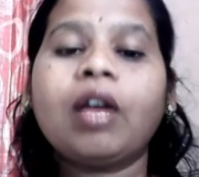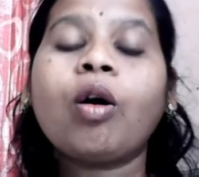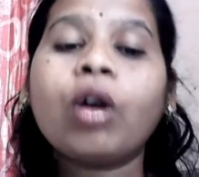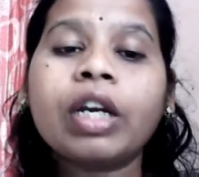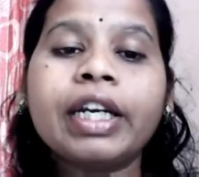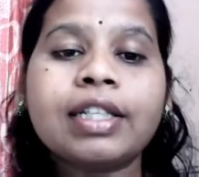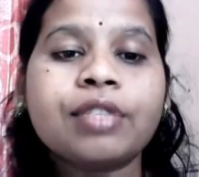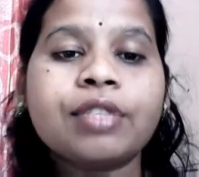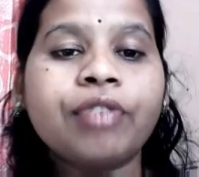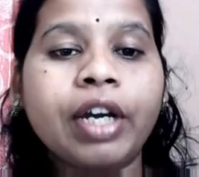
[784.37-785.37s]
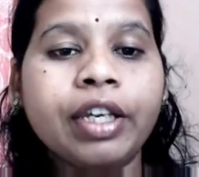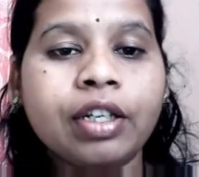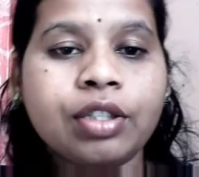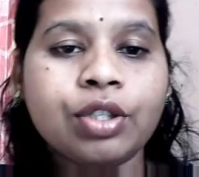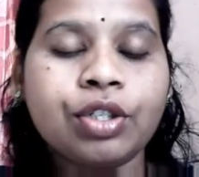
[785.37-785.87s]
or it is a fire
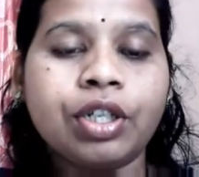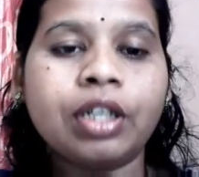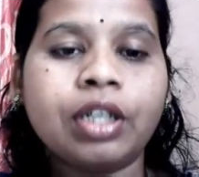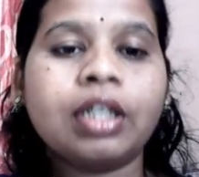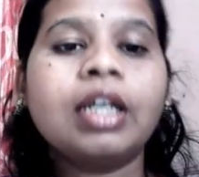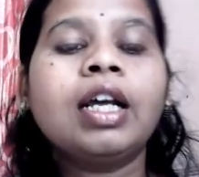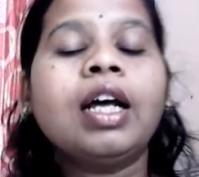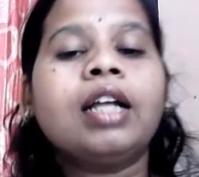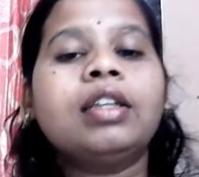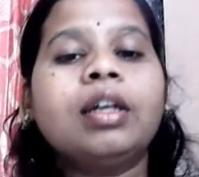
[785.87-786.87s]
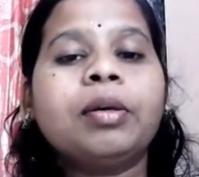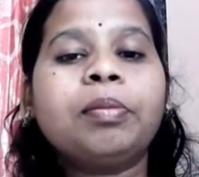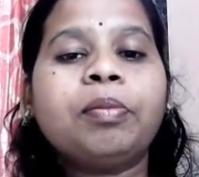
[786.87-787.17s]
resistant. The